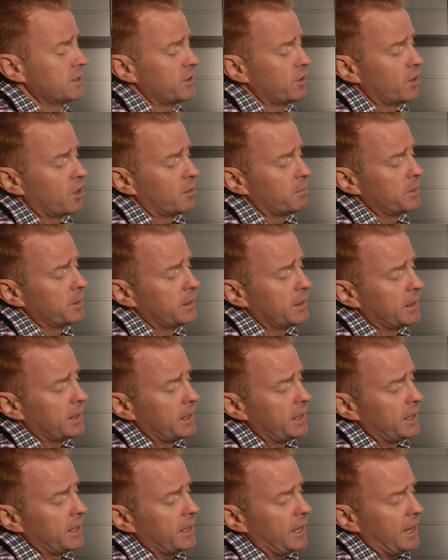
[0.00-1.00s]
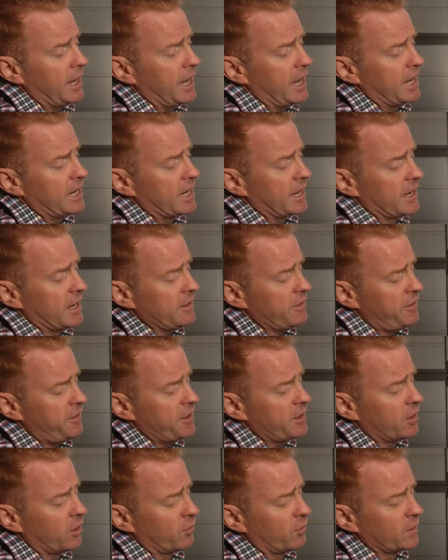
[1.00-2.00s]
the knob. And another
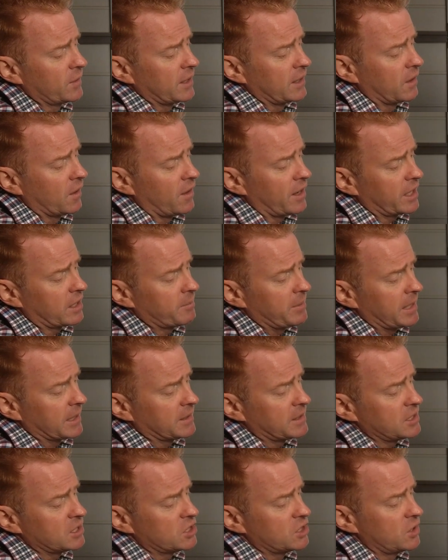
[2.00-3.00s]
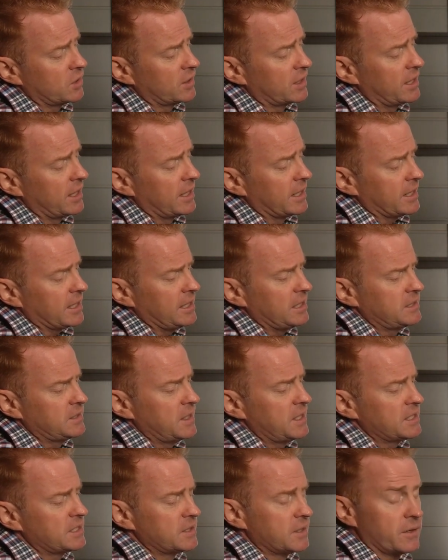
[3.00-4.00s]
thing I really like about this unit is
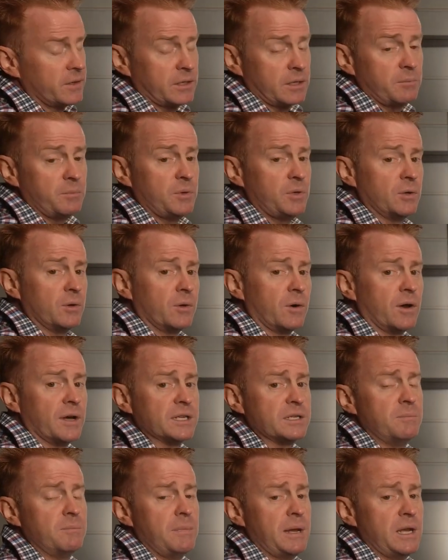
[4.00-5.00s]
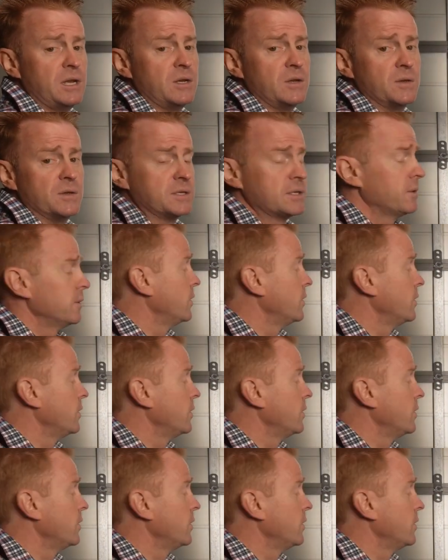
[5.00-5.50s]
there's no computerized menu. So